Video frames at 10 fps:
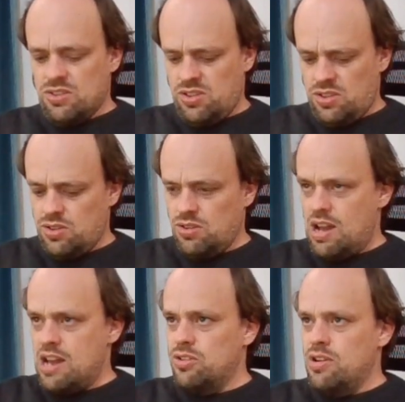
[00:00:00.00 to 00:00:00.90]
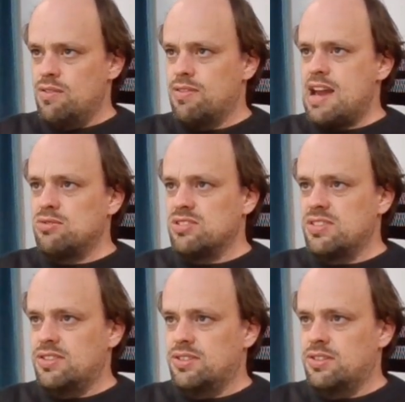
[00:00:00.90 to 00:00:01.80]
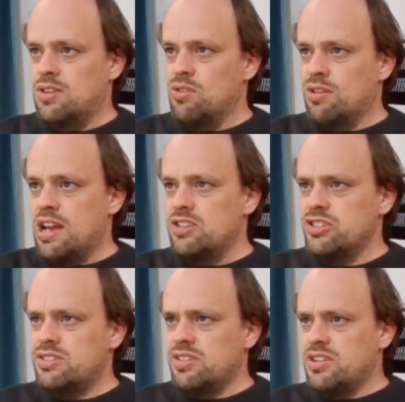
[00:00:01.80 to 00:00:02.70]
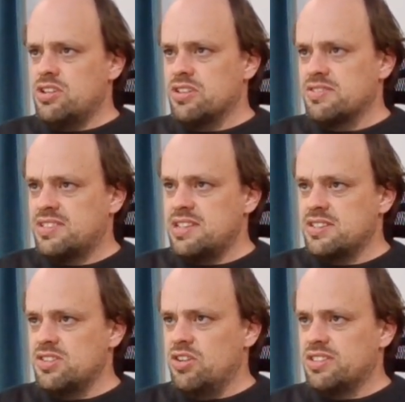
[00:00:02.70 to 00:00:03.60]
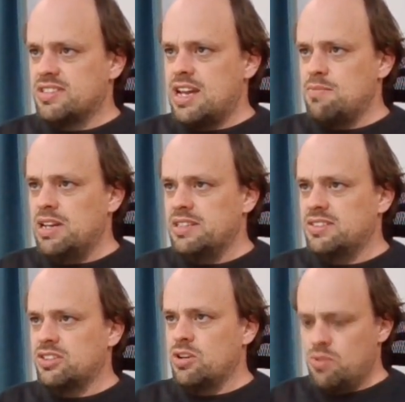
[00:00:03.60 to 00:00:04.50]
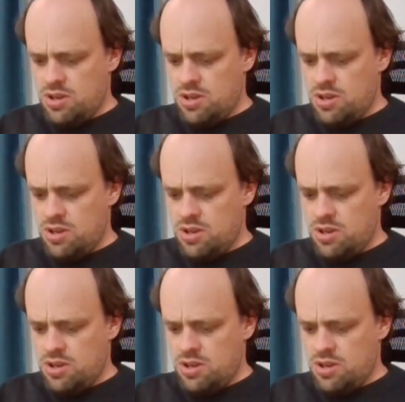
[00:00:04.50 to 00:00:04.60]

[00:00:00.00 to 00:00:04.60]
to, I don't know, 1,000. Okay, just so that you can see it's not the same list.